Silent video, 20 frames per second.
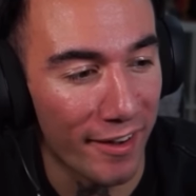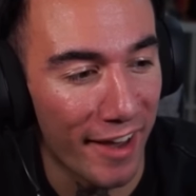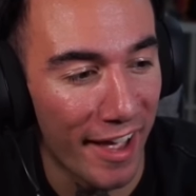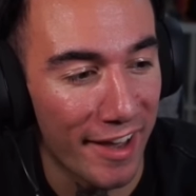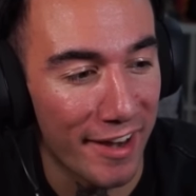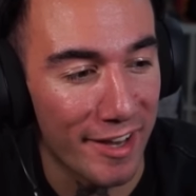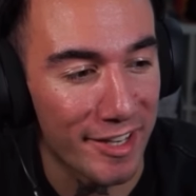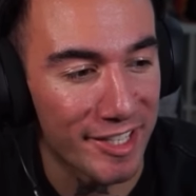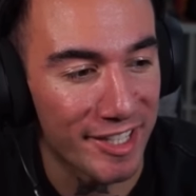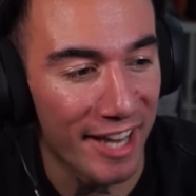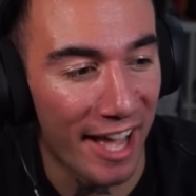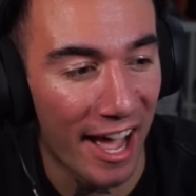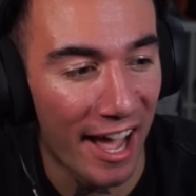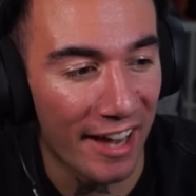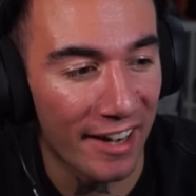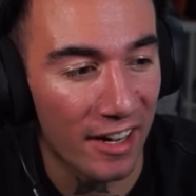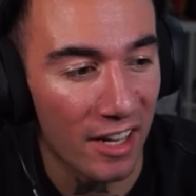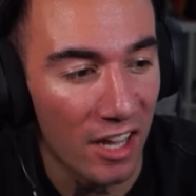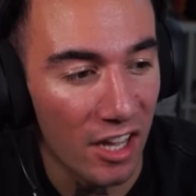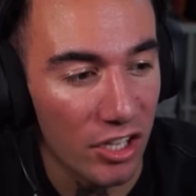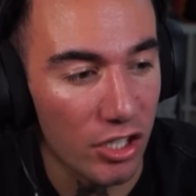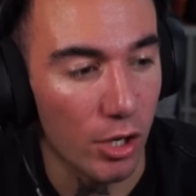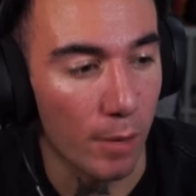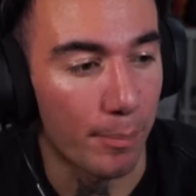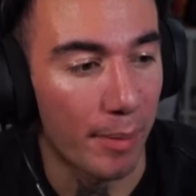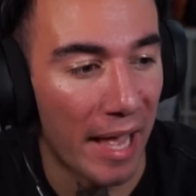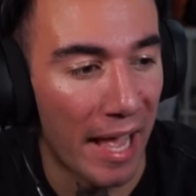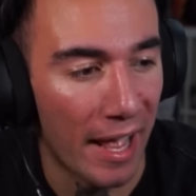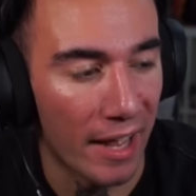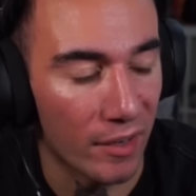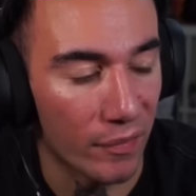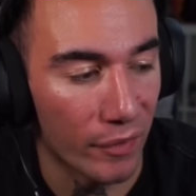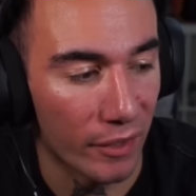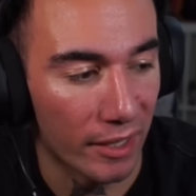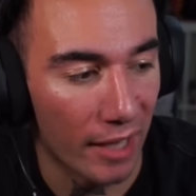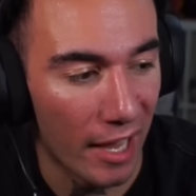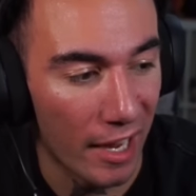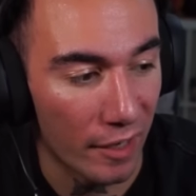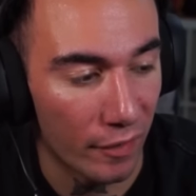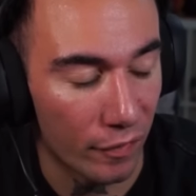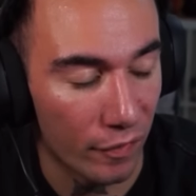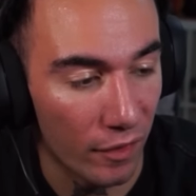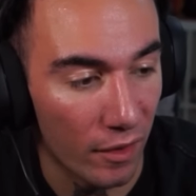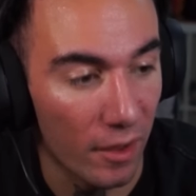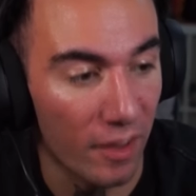and it's not, you're banned for life.